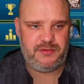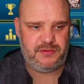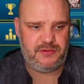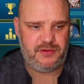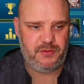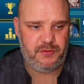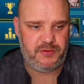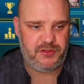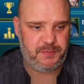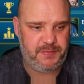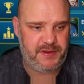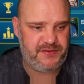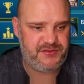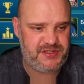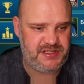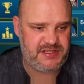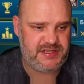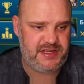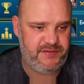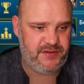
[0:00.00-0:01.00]
The buffs
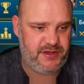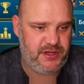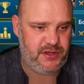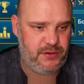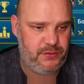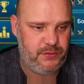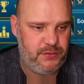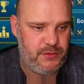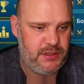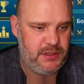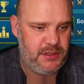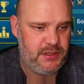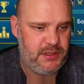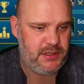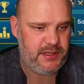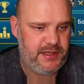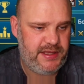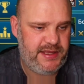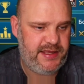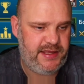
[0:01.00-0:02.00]
he's giving you
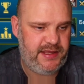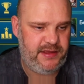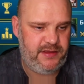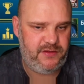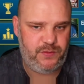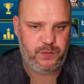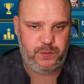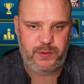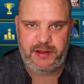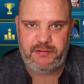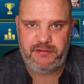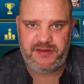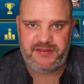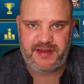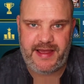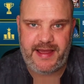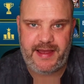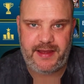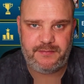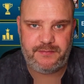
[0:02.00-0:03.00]
is where he's
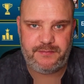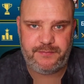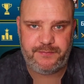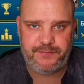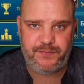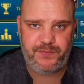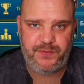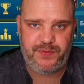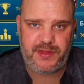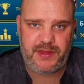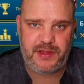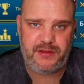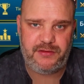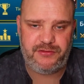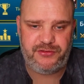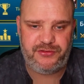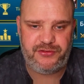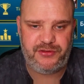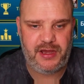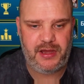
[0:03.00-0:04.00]
at. So